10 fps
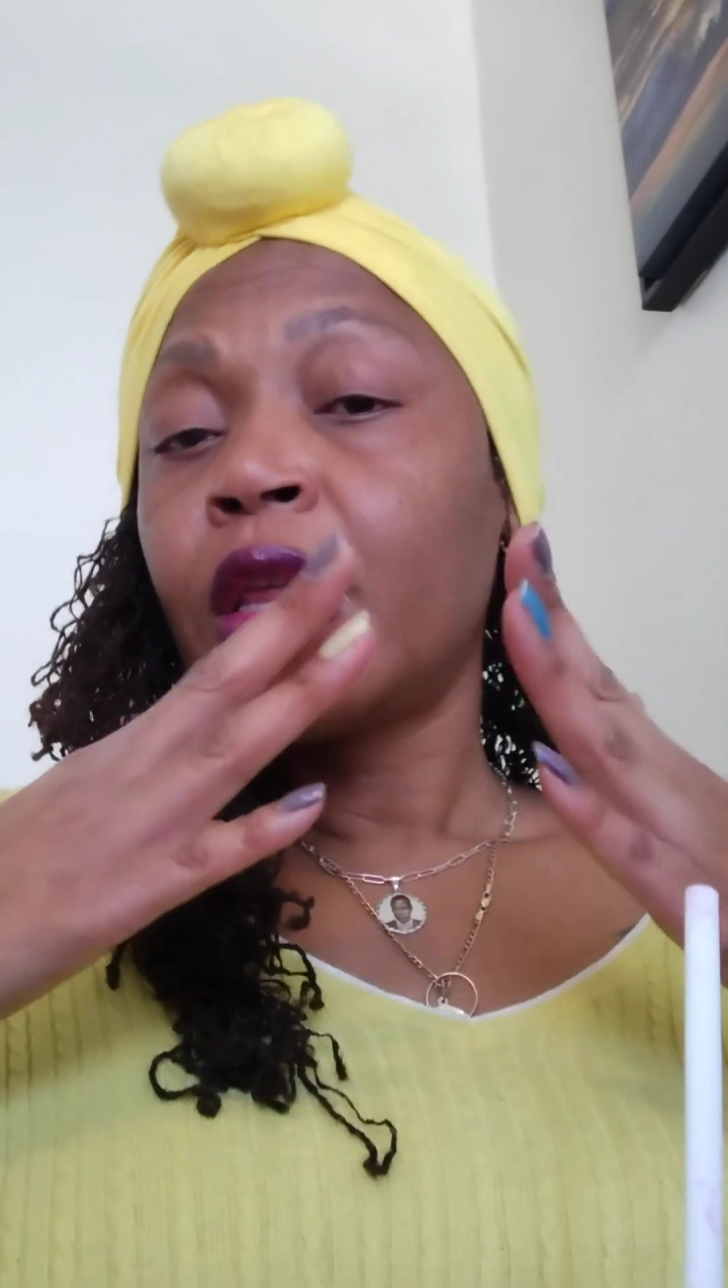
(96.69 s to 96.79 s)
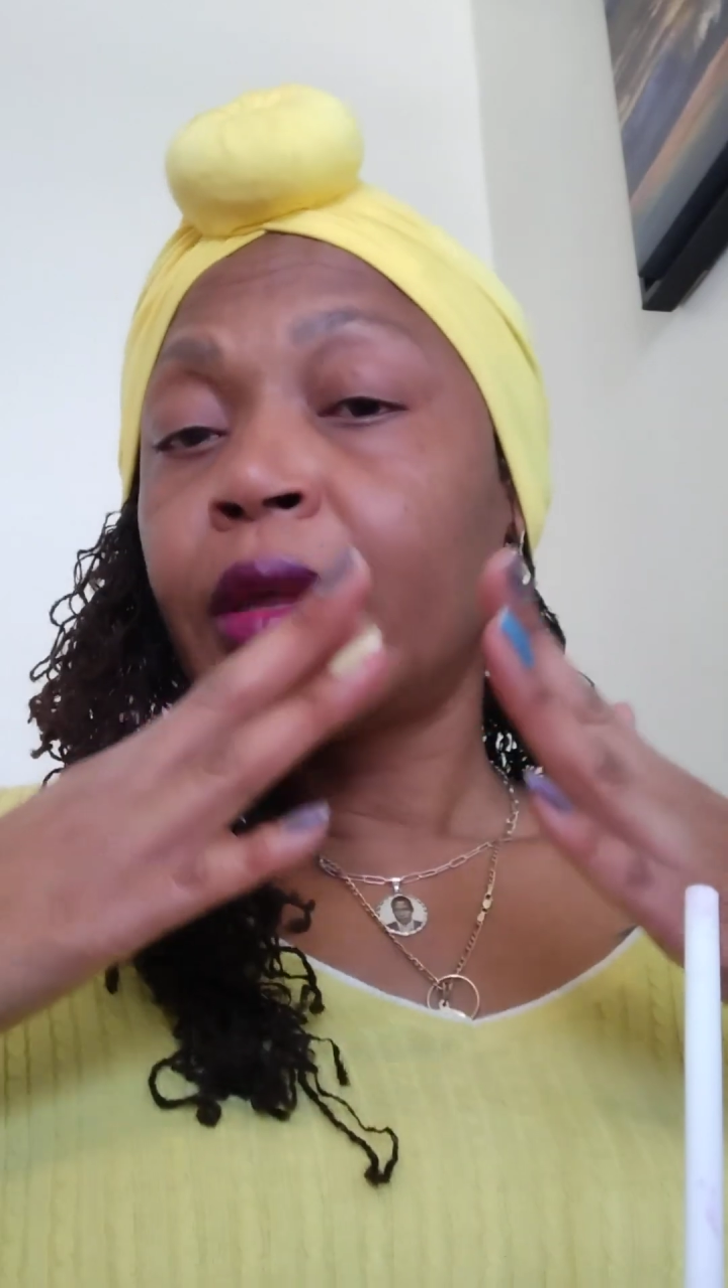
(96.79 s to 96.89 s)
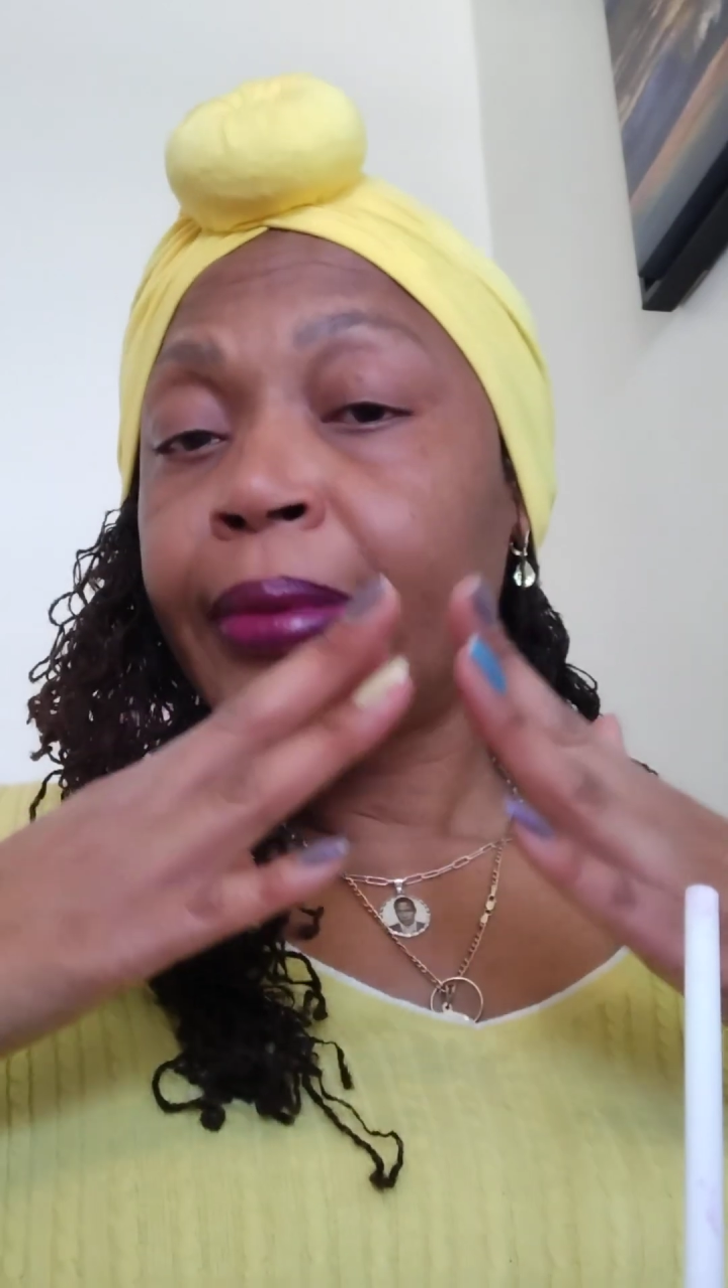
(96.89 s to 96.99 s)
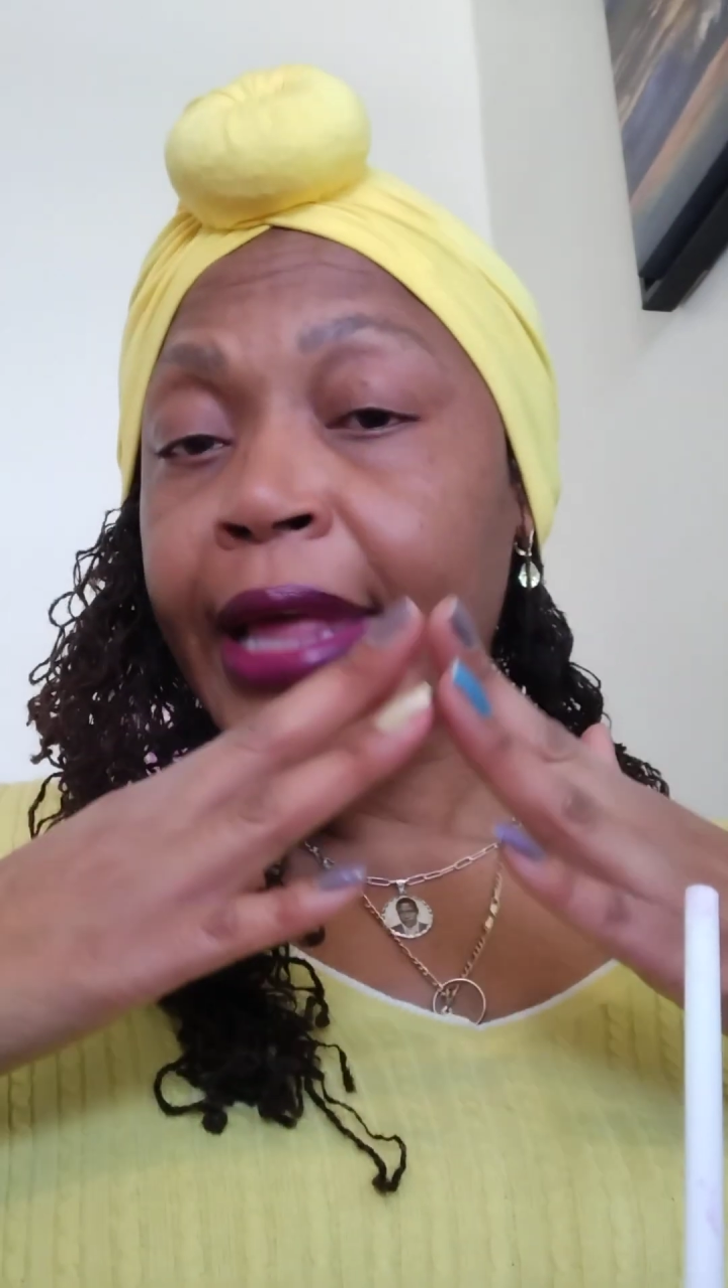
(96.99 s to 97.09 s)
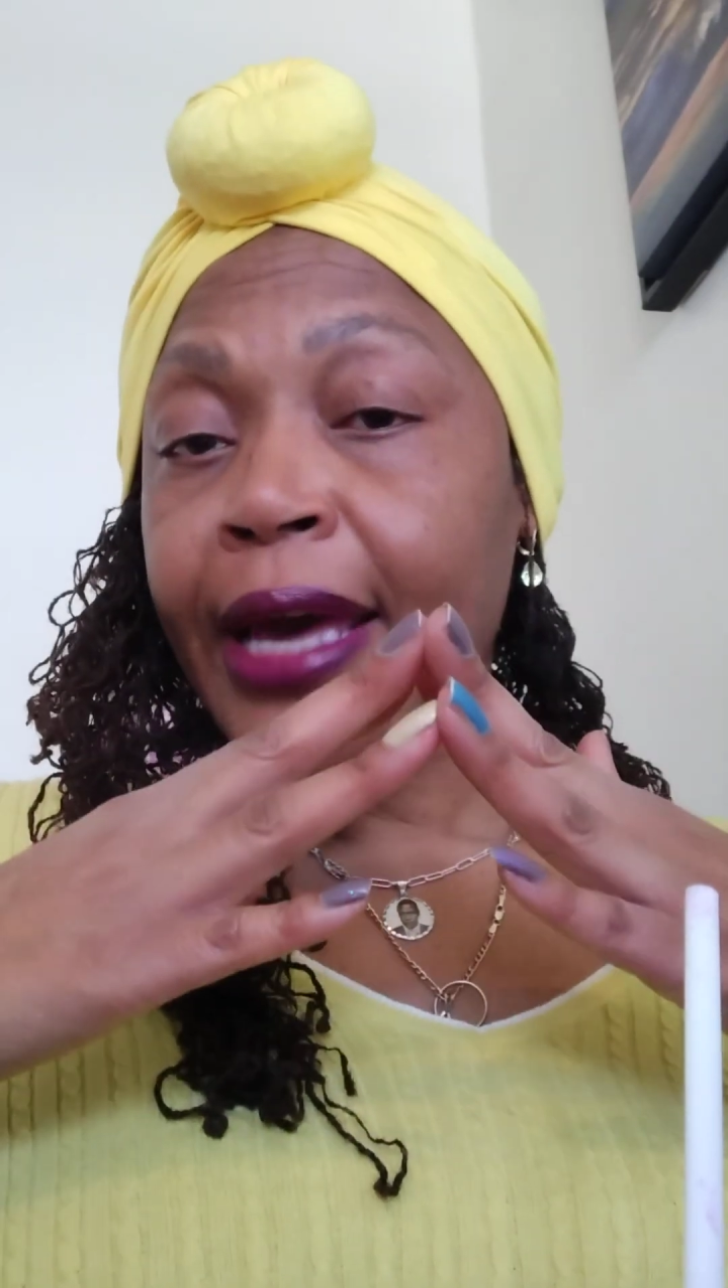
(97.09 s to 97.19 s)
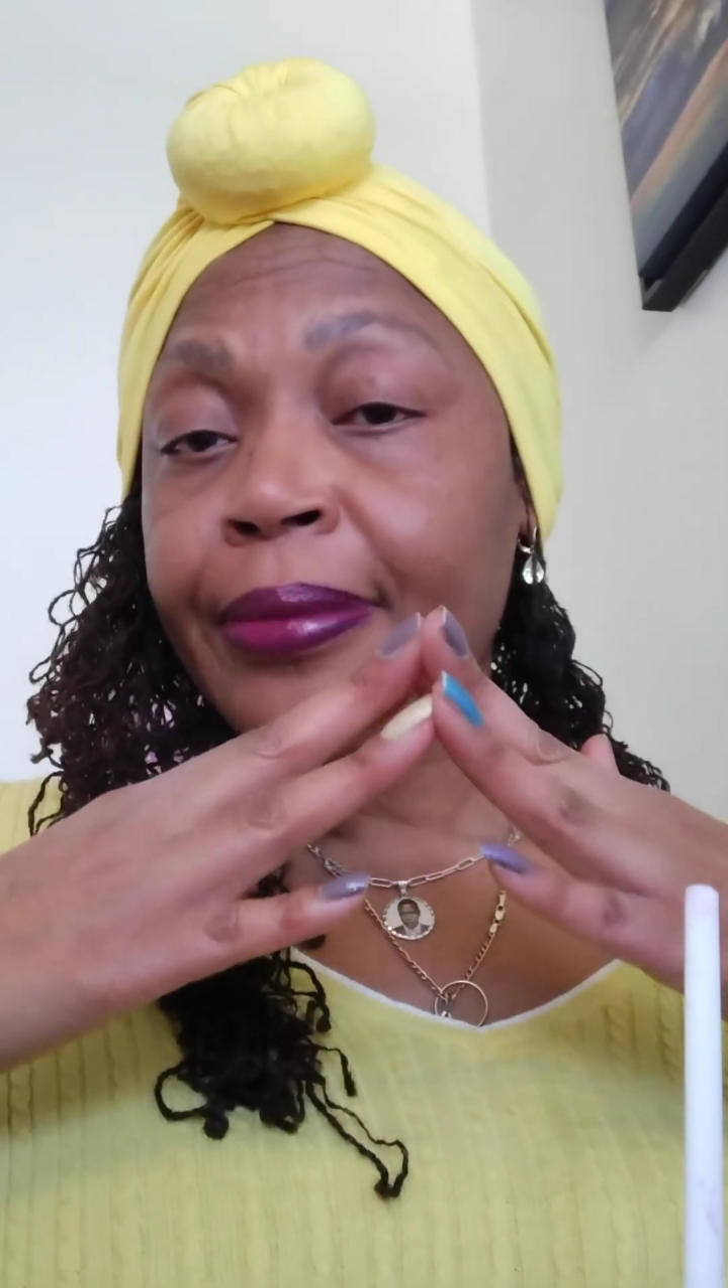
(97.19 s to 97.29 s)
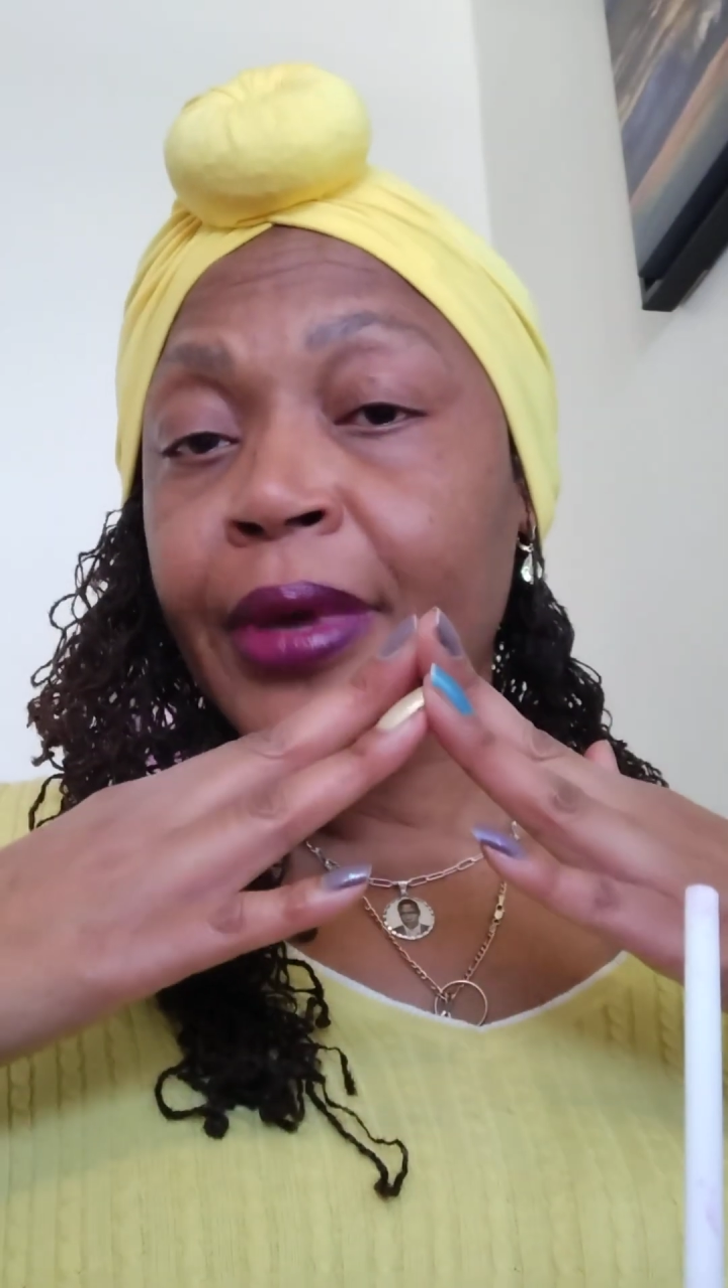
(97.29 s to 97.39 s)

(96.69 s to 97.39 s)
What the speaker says: The black